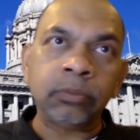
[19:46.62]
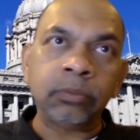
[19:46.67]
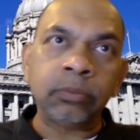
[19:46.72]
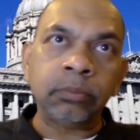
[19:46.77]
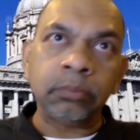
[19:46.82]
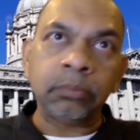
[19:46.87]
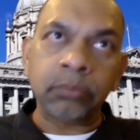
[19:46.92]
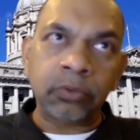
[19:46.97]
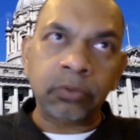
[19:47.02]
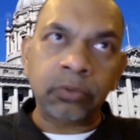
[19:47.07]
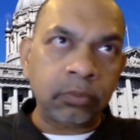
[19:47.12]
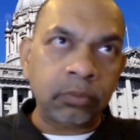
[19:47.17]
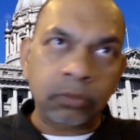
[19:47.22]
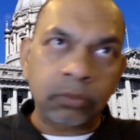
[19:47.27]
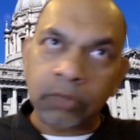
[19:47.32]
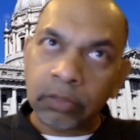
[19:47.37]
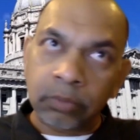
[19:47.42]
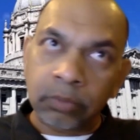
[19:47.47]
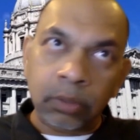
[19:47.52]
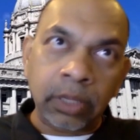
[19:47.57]

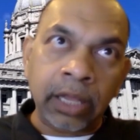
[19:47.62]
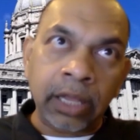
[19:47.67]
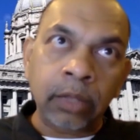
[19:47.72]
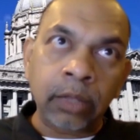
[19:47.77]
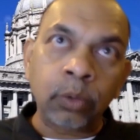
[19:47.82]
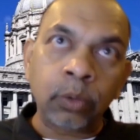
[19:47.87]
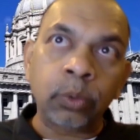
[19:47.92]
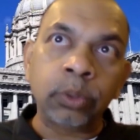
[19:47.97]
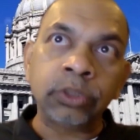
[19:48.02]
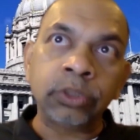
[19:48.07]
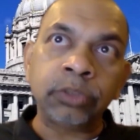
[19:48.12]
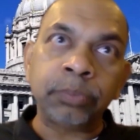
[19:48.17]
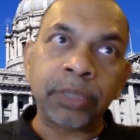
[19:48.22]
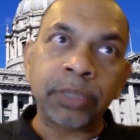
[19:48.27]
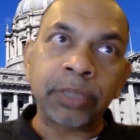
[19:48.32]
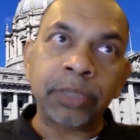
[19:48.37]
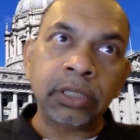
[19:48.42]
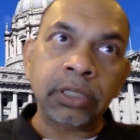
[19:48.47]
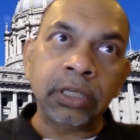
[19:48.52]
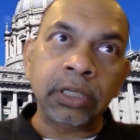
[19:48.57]
several landlords,
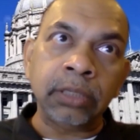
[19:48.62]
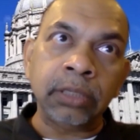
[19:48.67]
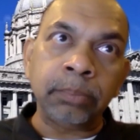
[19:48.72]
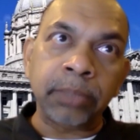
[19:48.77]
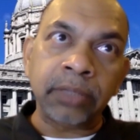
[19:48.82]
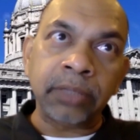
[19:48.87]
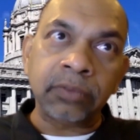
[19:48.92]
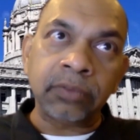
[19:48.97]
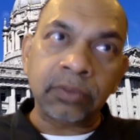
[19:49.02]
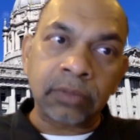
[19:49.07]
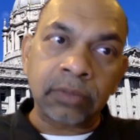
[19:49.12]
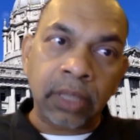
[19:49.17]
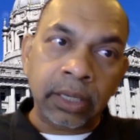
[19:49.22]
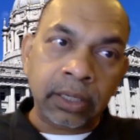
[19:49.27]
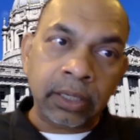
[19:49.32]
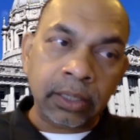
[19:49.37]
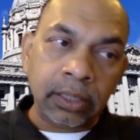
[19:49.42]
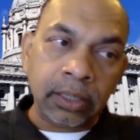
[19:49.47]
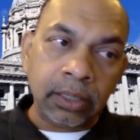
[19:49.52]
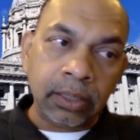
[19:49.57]
especially in places
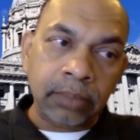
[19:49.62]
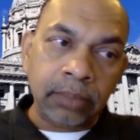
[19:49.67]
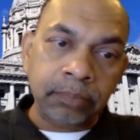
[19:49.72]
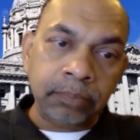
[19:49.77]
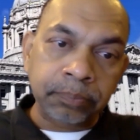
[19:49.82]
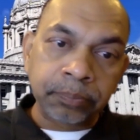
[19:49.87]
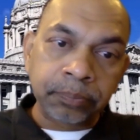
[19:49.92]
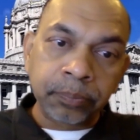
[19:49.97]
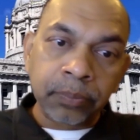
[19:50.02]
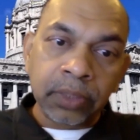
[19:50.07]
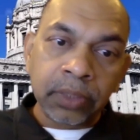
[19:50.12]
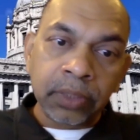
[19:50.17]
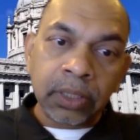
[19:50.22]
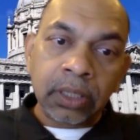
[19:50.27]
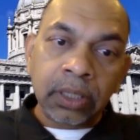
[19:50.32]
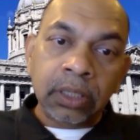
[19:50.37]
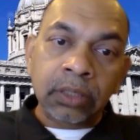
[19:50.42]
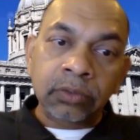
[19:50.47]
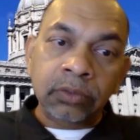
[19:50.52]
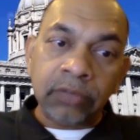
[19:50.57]
like
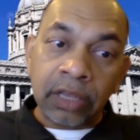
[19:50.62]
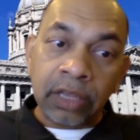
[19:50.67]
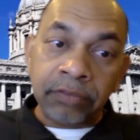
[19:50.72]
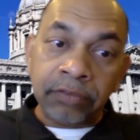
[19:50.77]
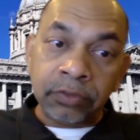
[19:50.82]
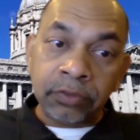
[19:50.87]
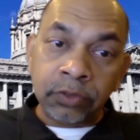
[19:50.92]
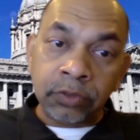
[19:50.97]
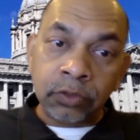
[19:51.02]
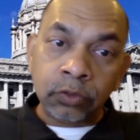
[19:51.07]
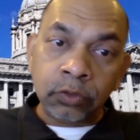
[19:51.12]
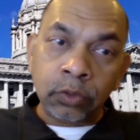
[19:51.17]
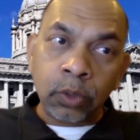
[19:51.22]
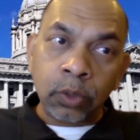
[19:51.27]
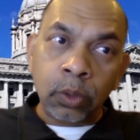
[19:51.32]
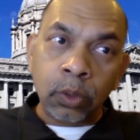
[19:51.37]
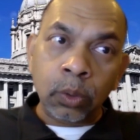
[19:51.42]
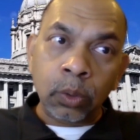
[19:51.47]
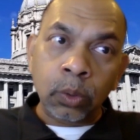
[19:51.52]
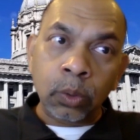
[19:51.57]
San
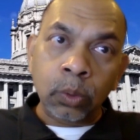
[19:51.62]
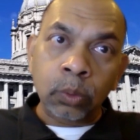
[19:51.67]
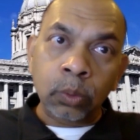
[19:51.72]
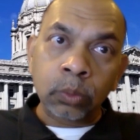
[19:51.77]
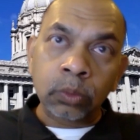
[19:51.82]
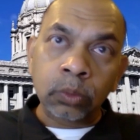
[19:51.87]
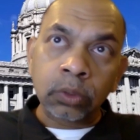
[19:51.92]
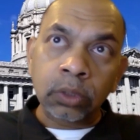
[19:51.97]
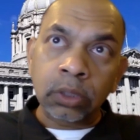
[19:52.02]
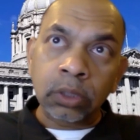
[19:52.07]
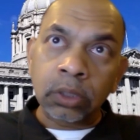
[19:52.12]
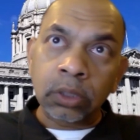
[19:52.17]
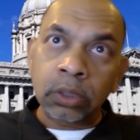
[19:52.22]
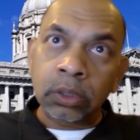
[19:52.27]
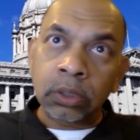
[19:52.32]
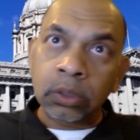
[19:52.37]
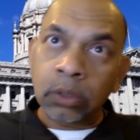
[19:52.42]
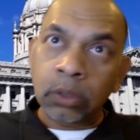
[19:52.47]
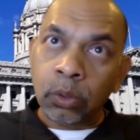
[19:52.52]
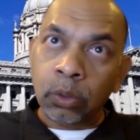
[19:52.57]
Francisco,
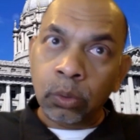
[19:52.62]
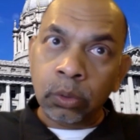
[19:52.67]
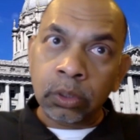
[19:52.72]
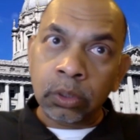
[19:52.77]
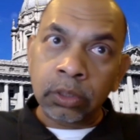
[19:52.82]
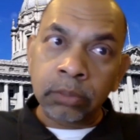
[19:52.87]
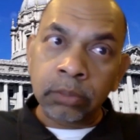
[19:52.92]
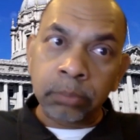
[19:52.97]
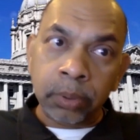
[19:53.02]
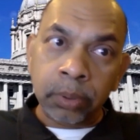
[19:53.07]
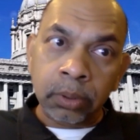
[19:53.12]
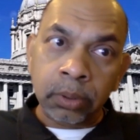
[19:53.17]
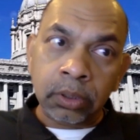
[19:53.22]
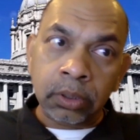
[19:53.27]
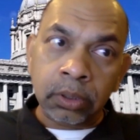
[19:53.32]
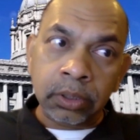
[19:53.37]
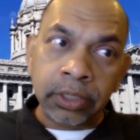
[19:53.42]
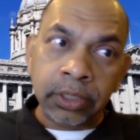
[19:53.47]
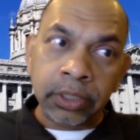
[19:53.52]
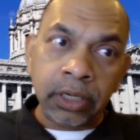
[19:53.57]
Oakland,
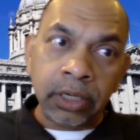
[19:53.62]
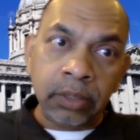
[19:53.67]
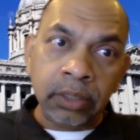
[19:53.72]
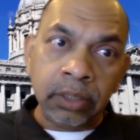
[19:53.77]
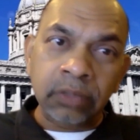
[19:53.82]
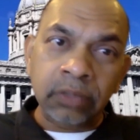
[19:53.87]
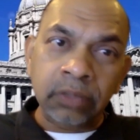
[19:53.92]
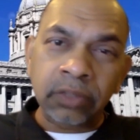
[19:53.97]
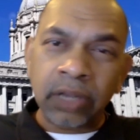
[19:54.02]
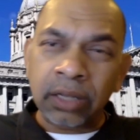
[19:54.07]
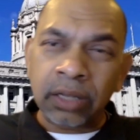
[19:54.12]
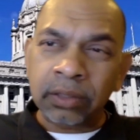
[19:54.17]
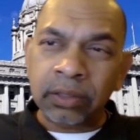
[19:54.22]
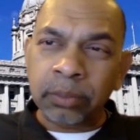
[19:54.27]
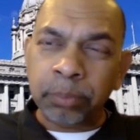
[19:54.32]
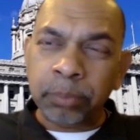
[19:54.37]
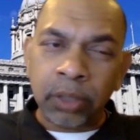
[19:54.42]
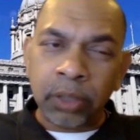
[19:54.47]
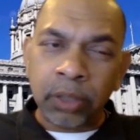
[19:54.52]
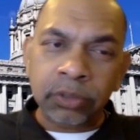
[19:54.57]
Berkeley areas, and I
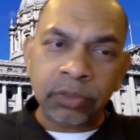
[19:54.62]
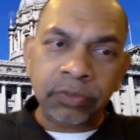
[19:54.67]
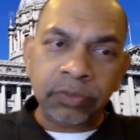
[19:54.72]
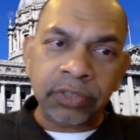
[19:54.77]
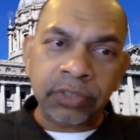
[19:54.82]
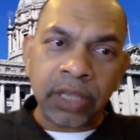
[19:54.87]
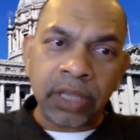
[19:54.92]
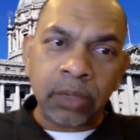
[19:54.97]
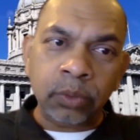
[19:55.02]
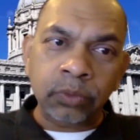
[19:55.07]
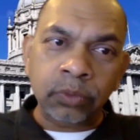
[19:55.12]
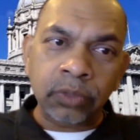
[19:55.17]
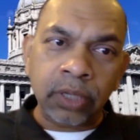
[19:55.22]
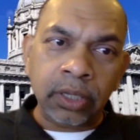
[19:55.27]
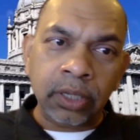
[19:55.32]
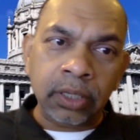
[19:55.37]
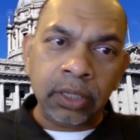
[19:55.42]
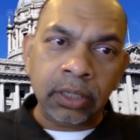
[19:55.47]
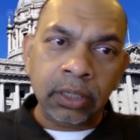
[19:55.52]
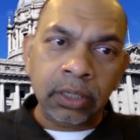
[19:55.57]
think parts of San
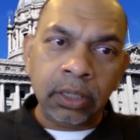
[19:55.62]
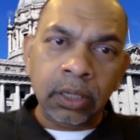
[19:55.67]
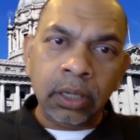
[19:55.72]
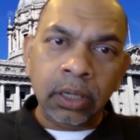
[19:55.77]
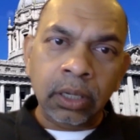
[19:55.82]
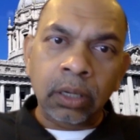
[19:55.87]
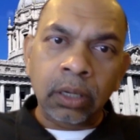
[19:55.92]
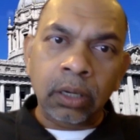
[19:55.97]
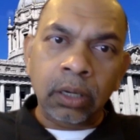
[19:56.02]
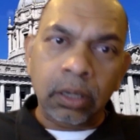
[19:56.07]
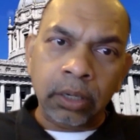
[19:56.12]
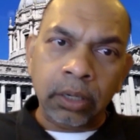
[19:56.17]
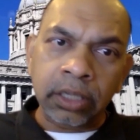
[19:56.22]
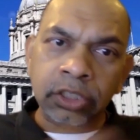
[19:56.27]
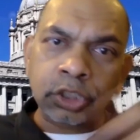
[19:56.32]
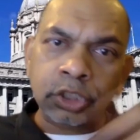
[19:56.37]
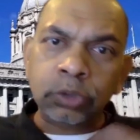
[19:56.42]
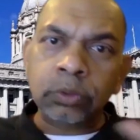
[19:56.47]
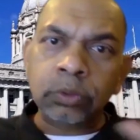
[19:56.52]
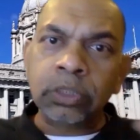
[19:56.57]
Jose are
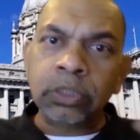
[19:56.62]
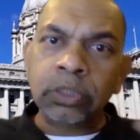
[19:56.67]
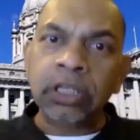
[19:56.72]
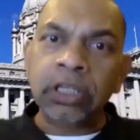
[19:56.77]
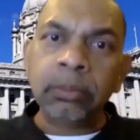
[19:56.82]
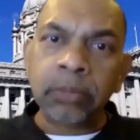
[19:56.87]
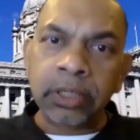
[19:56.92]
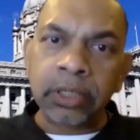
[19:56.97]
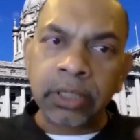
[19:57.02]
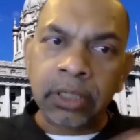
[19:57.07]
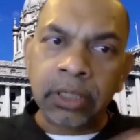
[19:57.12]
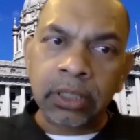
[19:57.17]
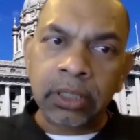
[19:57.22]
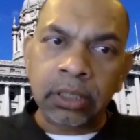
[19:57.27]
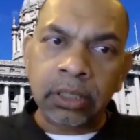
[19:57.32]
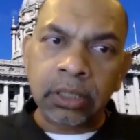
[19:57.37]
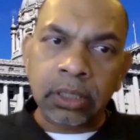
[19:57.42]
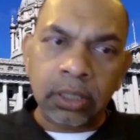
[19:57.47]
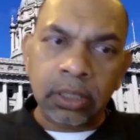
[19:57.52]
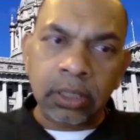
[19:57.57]

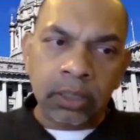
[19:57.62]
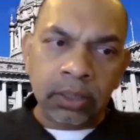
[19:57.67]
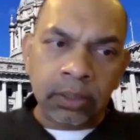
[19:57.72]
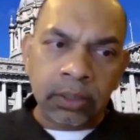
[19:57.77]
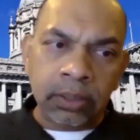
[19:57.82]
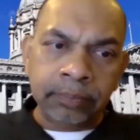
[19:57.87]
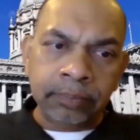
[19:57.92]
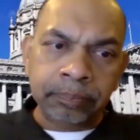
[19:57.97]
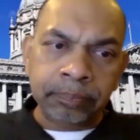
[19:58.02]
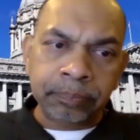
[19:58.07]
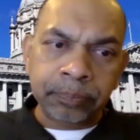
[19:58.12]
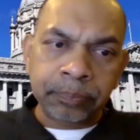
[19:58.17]
extremely tenant